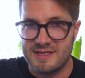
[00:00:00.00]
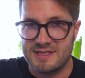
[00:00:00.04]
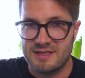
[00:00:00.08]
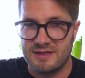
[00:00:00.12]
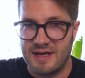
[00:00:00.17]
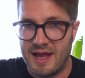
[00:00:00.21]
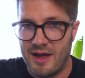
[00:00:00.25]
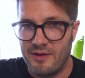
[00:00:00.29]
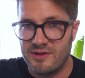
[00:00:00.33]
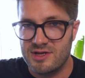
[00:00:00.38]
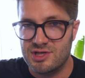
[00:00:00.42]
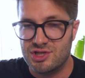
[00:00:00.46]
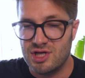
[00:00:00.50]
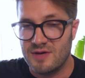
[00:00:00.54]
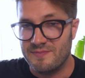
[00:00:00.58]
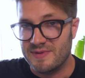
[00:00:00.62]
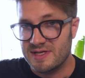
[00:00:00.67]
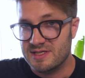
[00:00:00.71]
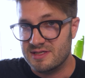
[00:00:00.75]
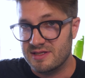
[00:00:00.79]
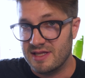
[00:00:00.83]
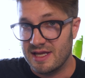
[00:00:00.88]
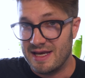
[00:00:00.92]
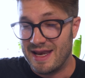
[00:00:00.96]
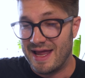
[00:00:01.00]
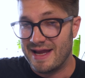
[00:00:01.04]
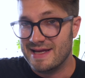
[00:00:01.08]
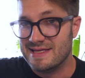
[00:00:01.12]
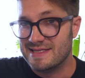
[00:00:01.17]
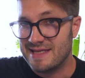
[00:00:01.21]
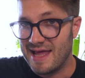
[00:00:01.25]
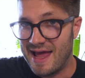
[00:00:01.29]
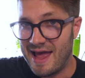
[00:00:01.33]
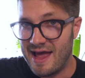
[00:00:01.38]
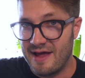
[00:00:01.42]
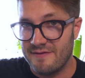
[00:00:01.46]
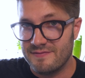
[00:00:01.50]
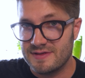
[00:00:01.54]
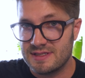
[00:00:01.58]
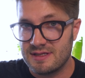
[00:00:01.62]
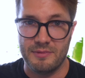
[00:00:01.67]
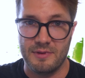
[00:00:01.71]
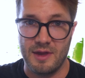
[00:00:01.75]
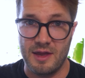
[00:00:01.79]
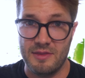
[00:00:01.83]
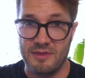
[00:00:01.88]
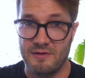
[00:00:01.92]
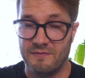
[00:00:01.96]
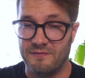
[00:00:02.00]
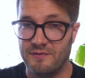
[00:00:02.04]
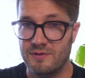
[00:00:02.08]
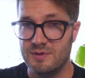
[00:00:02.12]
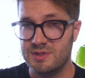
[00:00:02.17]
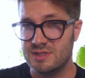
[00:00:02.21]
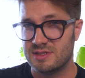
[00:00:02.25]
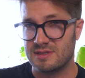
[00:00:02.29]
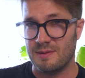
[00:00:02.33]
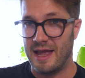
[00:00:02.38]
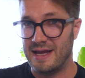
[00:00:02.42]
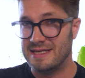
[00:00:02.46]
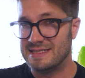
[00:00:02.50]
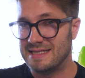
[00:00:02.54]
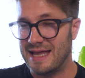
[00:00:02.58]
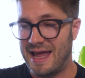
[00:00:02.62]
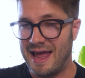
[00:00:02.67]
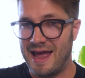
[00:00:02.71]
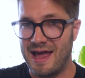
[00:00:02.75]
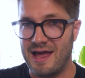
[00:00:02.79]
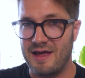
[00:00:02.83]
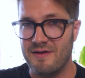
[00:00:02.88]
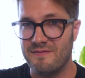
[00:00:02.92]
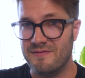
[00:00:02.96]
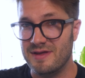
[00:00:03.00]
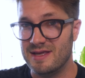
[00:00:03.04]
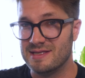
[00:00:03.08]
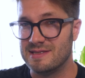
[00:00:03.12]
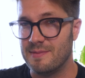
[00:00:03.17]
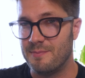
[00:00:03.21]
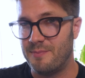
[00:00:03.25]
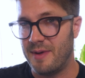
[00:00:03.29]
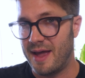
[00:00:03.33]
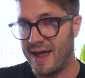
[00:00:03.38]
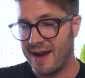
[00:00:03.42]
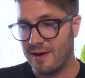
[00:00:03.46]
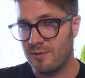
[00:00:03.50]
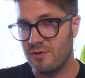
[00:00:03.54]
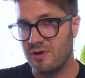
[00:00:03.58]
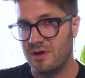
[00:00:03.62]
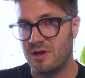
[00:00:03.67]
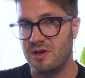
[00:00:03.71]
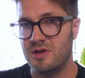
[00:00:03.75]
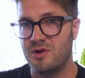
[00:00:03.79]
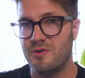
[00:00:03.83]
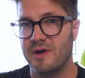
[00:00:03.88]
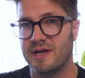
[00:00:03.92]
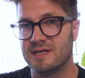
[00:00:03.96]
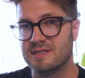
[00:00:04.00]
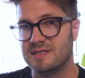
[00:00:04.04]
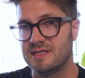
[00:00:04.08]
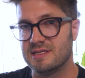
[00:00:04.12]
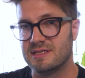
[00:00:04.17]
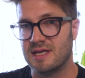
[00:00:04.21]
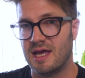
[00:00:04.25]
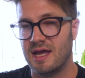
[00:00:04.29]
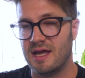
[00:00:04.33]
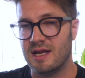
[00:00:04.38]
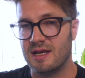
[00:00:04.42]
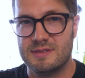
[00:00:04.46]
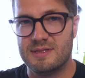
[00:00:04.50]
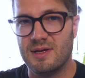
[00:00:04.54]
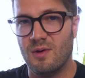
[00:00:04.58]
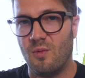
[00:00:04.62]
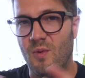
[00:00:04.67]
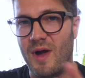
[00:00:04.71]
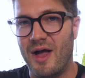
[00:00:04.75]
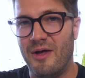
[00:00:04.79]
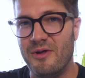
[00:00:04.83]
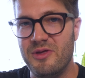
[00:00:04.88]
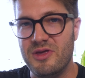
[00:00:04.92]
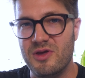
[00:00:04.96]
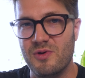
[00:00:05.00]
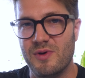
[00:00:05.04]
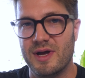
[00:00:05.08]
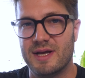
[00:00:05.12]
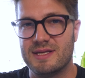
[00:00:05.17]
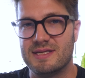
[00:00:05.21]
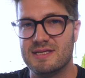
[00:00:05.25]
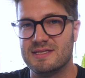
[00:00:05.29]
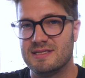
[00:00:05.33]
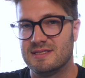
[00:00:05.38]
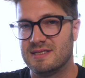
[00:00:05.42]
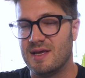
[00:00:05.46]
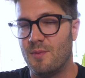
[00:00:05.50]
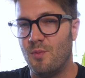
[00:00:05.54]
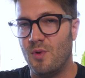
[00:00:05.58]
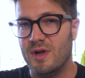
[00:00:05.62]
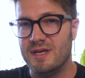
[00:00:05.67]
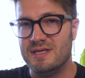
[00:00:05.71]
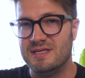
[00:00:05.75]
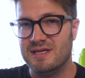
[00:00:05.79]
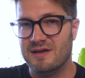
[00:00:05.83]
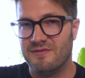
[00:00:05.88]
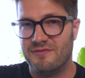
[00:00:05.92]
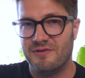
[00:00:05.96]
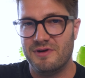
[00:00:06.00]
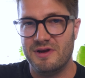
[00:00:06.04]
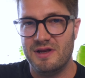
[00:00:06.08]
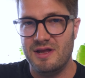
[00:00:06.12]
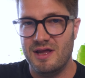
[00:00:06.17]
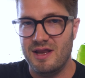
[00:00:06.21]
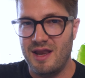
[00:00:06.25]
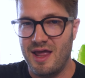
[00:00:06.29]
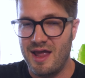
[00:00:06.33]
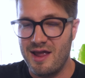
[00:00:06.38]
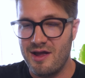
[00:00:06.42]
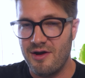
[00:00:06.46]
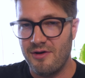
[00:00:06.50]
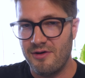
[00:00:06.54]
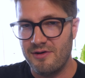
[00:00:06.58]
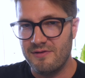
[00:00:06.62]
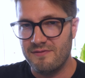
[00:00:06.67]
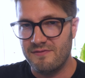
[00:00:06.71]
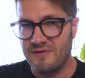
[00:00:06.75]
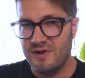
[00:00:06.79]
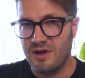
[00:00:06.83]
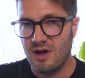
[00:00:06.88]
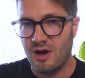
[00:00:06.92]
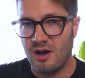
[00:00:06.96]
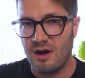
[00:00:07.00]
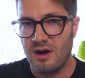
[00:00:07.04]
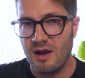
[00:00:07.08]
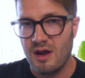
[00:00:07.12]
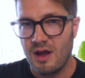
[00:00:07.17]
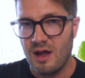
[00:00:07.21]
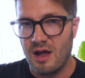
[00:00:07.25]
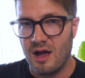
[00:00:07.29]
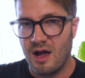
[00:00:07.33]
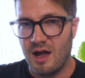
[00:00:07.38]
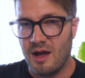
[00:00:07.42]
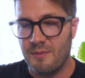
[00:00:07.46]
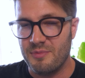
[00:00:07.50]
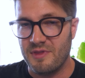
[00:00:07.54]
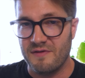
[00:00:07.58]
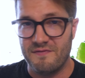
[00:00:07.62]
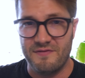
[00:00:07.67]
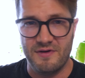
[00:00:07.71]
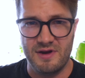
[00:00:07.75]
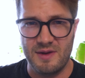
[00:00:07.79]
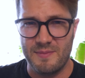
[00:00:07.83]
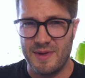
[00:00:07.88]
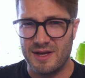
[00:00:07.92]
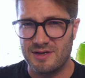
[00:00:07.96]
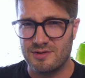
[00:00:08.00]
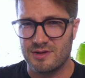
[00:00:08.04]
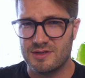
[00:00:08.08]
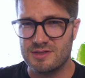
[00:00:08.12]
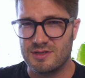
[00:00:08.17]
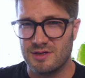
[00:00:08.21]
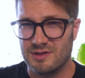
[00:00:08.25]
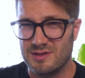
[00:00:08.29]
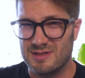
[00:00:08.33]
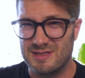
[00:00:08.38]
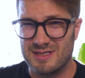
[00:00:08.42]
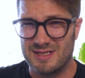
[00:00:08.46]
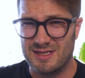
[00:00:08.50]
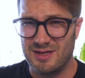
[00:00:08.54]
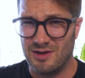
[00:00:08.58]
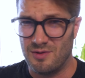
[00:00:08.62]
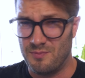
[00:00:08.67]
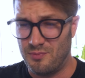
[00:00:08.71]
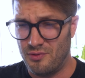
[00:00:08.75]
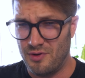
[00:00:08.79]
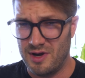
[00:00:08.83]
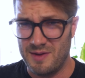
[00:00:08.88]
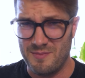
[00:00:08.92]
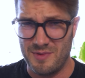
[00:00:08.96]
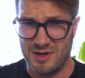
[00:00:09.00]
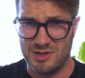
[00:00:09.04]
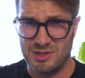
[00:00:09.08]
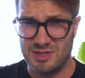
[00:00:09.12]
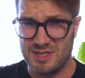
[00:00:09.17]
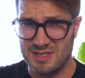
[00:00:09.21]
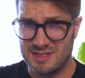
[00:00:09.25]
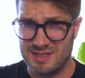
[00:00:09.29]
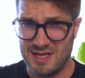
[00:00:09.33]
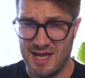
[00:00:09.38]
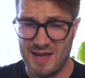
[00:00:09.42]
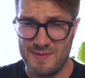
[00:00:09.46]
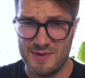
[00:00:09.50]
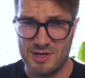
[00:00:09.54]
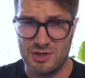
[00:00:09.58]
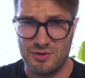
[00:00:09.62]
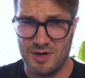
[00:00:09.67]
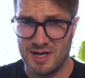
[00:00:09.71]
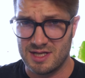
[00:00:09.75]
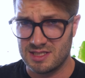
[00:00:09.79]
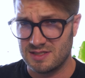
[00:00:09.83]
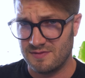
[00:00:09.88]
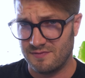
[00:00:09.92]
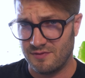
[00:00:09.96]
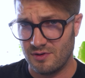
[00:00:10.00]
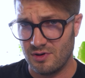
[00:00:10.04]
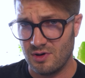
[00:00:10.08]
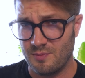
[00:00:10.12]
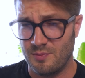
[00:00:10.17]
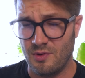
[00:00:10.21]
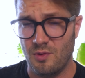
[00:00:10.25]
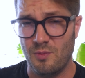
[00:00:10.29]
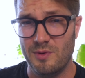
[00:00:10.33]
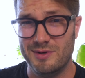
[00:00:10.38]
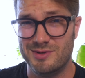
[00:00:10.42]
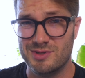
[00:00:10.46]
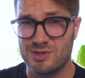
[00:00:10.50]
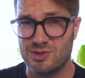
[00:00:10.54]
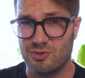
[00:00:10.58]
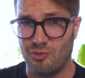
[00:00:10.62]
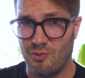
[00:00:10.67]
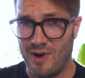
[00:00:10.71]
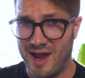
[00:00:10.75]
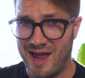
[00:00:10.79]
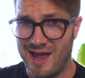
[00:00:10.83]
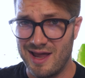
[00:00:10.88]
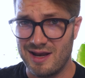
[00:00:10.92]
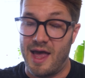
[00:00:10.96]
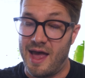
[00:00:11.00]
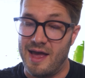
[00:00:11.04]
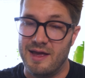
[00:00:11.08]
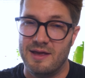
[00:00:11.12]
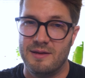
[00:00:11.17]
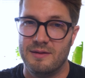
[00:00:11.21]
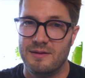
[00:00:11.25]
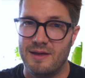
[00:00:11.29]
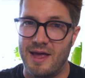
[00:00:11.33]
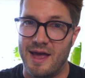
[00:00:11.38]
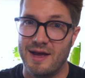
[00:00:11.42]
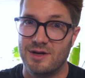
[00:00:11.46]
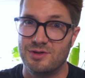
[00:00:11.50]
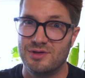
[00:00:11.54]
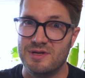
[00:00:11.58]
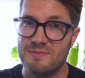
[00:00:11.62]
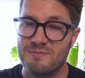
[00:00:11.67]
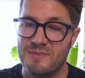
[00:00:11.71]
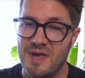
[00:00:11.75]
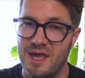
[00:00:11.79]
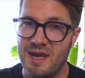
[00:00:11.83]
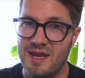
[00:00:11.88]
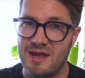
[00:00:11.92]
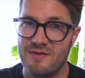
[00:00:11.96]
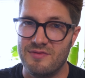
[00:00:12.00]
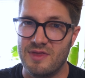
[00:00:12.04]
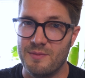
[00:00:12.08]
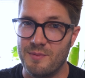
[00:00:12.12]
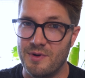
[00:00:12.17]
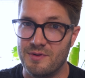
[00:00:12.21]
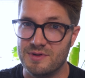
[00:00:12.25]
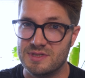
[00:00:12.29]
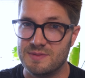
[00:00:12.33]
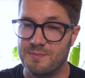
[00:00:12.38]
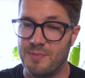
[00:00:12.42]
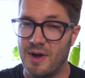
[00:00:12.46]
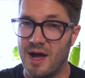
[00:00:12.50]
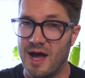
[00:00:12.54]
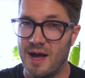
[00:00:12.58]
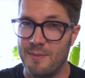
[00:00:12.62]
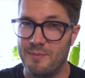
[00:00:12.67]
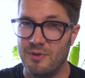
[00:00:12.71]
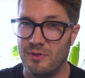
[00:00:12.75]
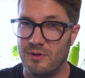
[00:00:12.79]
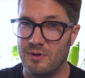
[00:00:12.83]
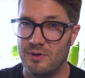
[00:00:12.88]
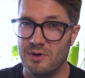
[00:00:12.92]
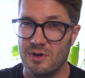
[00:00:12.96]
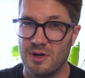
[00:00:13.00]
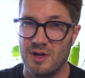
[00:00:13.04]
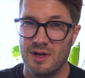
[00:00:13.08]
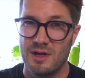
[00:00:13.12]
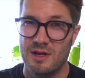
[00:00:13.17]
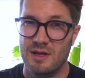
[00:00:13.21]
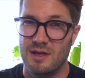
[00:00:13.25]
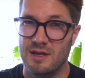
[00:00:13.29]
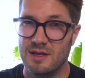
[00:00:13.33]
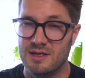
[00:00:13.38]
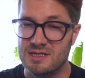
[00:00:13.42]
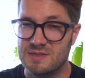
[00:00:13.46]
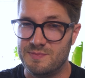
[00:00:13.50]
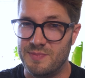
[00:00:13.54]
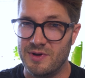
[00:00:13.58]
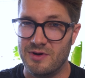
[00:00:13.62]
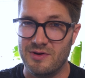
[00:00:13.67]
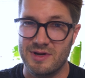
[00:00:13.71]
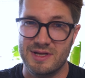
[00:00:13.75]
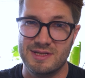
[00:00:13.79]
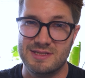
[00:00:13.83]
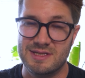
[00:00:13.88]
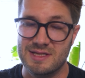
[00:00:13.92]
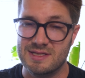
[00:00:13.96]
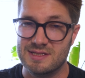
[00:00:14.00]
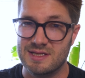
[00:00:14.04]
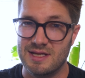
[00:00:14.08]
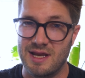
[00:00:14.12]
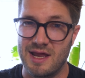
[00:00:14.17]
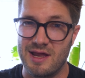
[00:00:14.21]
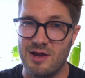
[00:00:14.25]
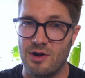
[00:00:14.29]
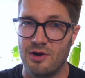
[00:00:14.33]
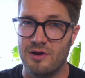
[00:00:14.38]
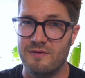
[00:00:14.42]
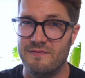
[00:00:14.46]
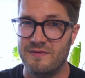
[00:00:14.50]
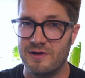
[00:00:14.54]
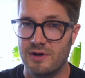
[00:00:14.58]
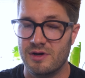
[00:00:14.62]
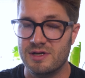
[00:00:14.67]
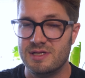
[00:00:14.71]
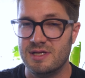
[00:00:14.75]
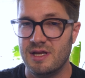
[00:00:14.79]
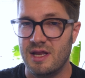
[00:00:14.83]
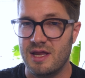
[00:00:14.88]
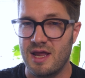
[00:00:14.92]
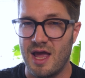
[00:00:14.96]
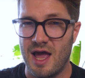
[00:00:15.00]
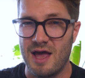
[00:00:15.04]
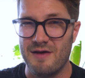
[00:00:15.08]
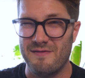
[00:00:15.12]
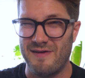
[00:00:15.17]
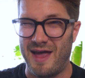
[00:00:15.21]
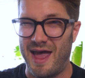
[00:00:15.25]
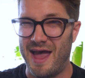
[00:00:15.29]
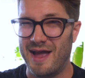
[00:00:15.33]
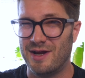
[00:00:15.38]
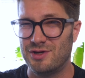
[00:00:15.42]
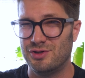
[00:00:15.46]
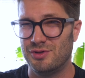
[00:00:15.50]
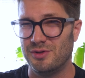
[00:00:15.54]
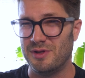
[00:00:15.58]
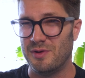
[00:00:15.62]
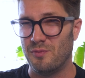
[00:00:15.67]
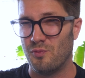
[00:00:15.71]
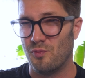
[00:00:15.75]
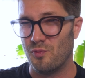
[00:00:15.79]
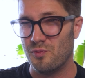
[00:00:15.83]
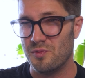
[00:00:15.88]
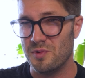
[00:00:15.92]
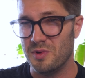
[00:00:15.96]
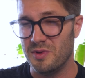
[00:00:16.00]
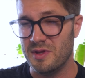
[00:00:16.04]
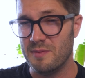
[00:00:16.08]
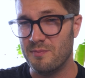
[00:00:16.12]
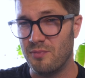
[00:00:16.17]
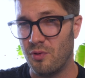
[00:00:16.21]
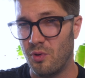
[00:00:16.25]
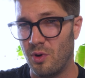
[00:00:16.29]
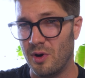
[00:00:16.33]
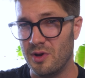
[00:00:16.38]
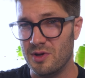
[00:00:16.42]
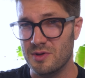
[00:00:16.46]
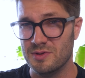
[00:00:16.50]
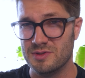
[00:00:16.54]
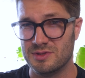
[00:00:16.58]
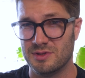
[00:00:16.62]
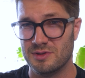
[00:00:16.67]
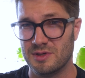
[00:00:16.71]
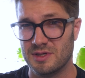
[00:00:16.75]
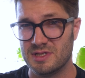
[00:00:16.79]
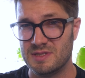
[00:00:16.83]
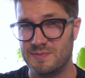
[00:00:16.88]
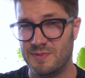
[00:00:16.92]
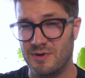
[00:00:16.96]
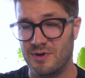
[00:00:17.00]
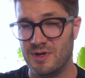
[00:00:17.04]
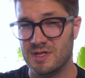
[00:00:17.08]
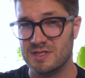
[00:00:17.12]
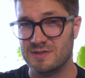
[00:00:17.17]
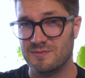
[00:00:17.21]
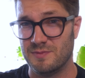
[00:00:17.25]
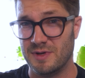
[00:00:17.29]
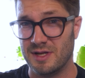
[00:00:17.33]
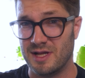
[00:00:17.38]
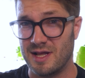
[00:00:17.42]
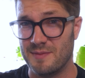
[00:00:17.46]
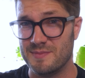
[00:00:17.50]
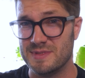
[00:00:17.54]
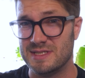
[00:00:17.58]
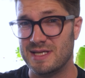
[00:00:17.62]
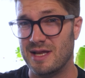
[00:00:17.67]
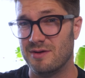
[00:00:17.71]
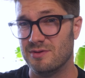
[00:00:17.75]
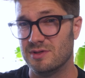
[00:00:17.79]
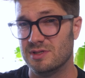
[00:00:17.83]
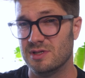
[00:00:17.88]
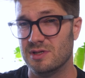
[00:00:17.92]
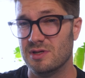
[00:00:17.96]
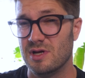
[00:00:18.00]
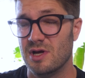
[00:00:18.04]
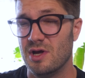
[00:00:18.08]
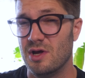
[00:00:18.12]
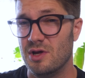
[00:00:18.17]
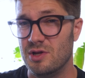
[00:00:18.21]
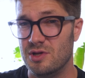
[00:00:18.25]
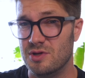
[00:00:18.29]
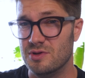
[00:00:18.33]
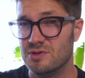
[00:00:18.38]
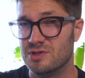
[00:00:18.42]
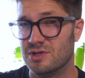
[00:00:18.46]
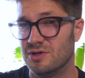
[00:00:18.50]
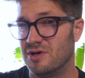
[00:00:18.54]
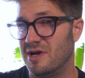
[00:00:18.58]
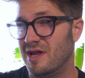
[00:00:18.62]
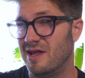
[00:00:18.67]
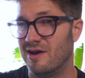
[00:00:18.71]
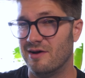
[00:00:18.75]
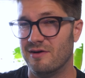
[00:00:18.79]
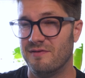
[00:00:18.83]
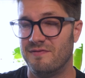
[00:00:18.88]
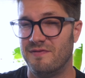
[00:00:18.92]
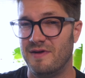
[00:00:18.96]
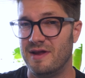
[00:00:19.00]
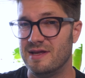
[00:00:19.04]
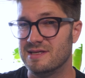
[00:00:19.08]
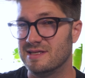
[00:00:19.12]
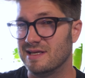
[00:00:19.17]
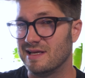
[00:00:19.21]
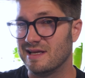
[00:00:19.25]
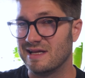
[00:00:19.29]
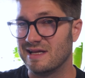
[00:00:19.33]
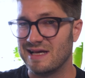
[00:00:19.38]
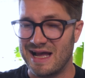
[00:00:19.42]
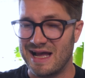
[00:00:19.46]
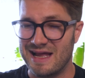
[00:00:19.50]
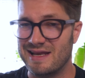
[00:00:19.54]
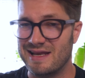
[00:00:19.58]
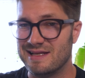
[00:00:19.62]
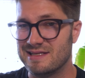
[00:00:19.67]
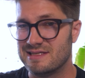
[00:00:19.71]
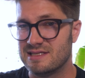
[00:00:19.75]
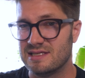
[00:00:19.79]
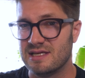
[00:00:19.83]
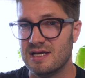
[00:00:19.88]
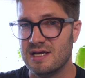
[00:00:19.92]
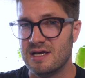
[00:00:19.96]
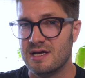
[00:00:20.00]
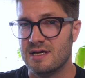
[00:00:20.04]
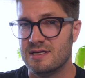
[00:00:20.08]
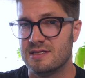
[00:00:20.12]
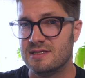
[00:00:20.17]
so now let's jump into the nice to haves. And the first nice to have is a background in UX design. So while UX is somewhat different in AR and VR, the fundamentals are still pretty much the same and transferable, which is rad. Actually, many of the most popular experiences in AR and VR today have actually really poor user experience when it comes down to user interface and guidance.